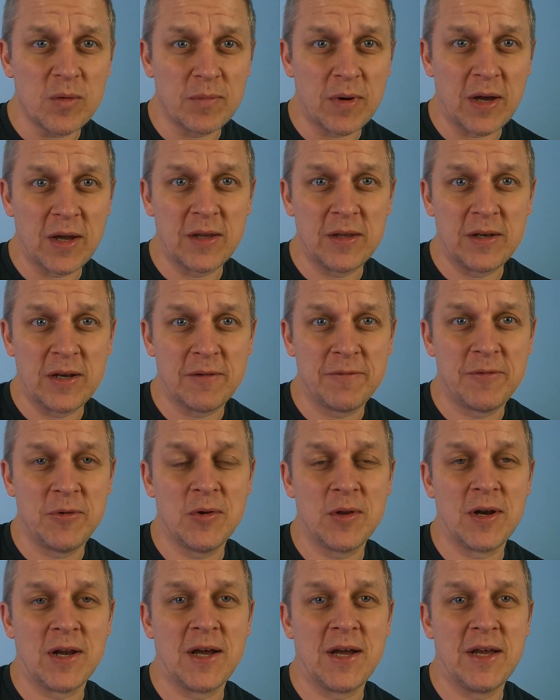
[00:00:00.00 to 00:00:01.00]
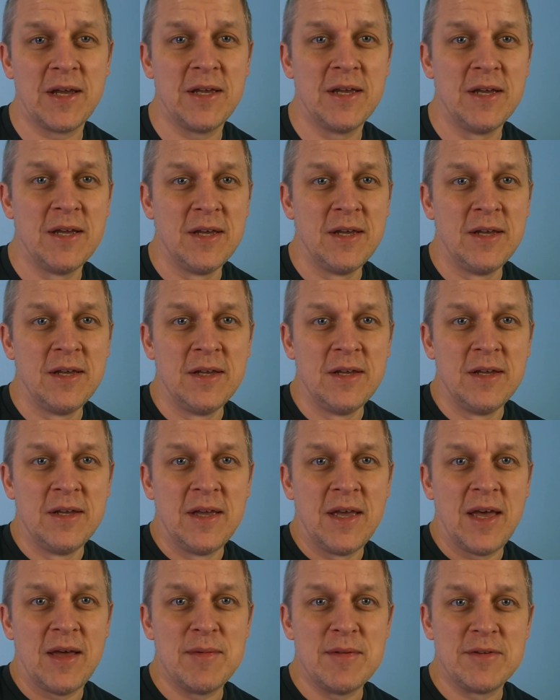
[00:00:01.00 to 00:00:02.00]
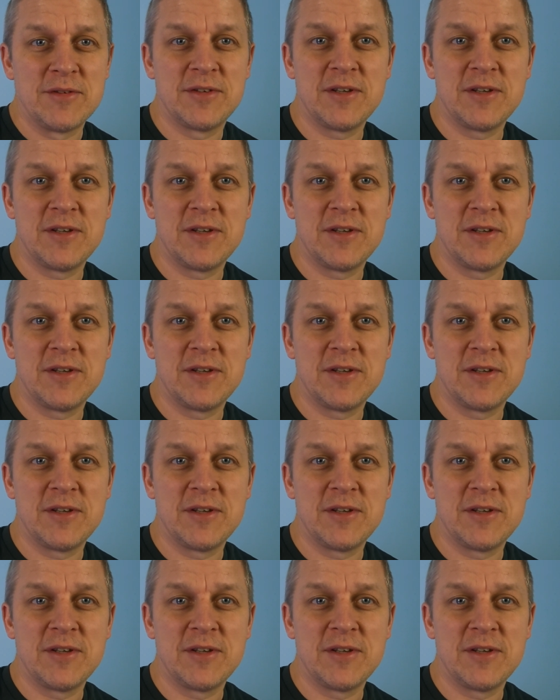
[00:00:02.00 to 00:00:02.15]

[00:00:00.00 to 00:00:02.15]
my nephew and I have been